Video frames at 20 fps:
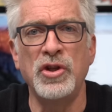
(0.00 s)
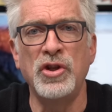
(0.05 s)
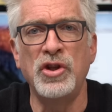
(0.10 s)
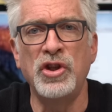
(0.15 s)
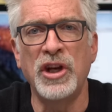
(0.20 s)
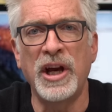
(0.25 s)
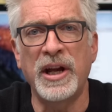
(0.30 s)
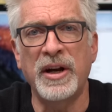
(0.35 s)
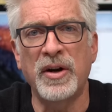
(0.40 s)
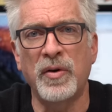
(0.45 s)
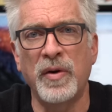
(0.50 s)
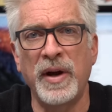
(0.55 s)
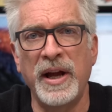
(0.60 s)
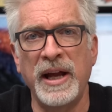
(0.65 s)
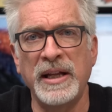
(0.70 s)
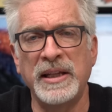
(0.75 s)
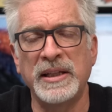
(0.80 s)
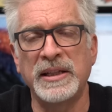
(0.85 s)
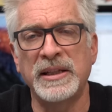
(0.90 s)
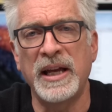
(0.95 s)

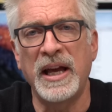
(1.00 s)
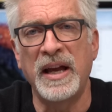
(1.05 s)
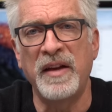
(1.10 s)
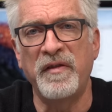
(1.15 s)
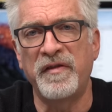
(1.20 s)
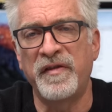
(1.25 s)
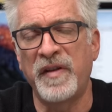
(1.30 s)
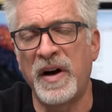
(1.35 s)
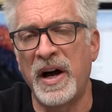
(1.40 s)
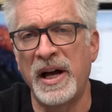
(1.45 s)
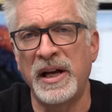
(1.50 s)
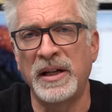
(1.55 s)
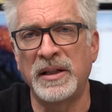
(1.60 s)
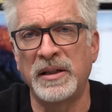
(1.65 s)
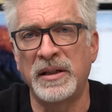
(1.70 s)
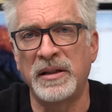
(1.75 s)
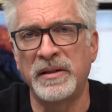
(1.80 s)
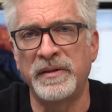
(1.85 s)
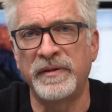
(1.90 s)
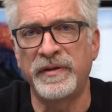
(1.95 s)
generates a
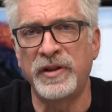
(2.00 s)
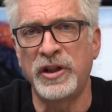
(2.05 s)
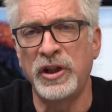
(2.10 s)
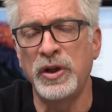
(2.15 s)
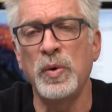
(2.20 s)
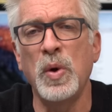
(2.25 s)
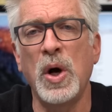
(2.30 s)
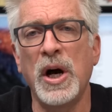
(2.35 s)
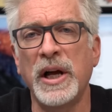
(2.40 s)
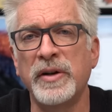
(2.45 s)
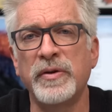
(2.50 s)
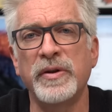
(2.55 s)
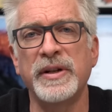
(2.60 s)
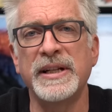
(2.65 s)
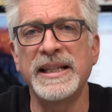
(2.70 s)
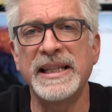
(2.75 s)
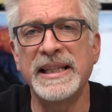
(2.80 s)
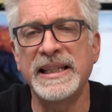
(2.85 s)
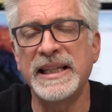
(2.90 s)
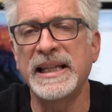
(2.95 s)
file of
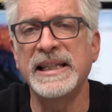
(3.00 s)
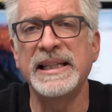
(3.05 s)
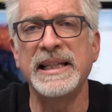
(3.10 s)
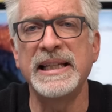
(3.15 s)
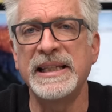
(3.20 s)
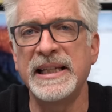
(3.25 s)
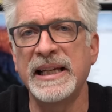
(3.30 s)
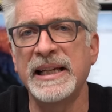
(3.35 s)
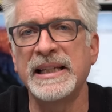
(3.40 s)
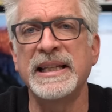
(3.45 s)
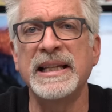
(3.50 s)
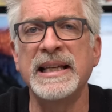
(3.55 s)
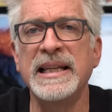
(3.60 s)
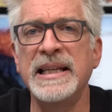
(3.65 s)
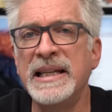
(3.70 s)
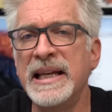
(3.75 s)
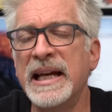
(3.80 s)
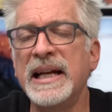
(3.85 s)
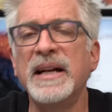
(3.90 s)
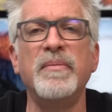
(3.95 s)
266
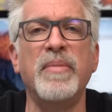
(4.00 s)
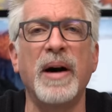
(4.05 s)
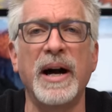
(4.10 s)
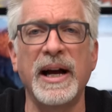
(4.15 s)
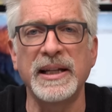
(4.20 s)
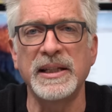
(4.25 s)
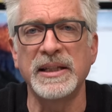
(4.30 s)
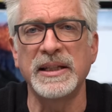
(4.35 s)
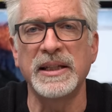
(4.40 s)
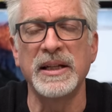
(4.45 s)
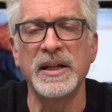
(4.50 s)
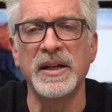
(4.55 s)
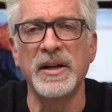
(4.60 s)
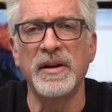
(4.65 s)
gigabytes